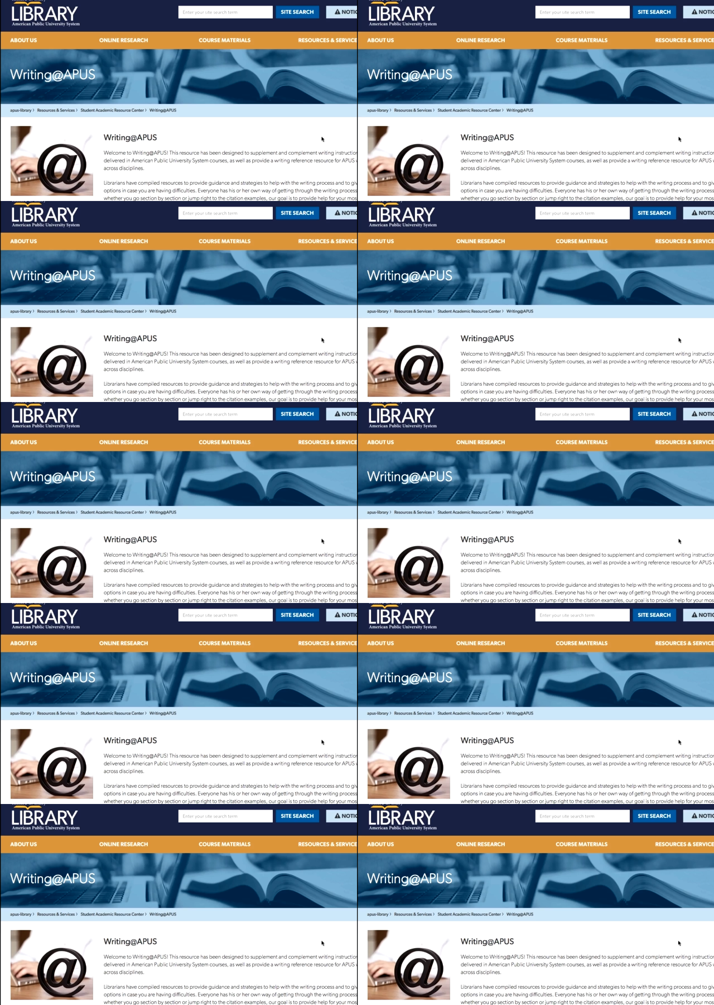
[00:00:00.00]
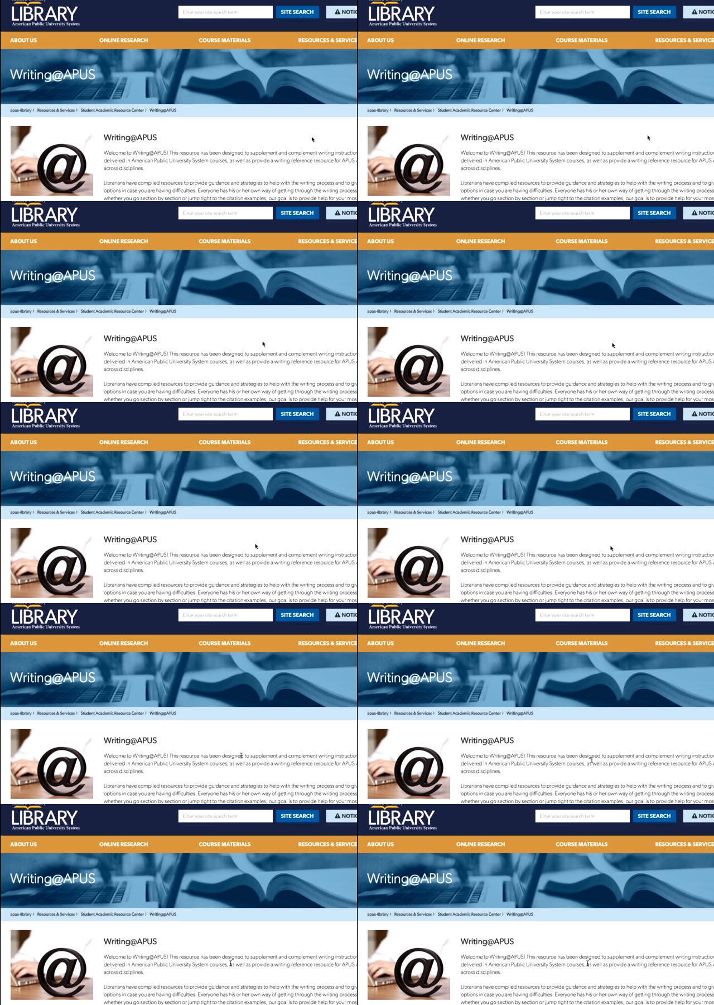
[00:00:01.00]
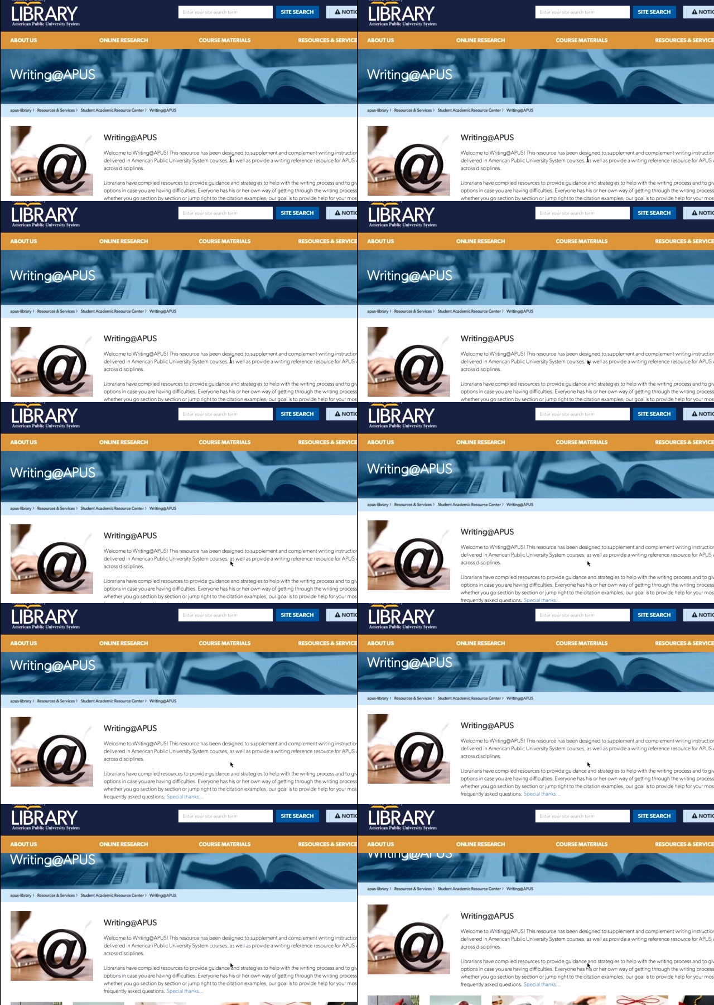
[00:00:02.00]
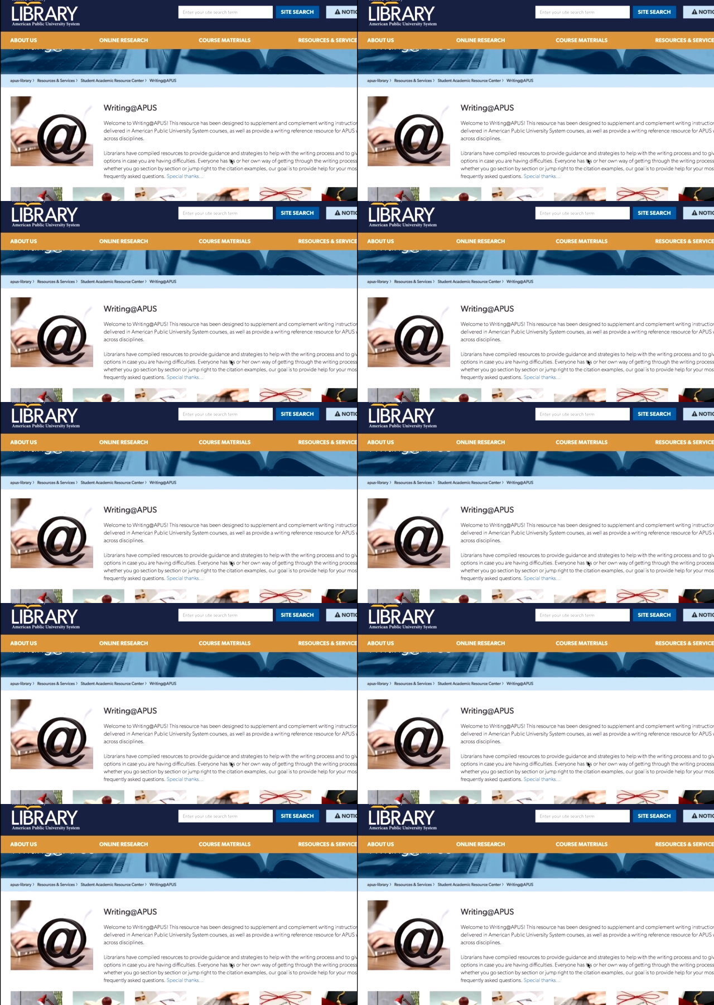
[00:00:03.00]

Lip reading: [unreadable: no face in view]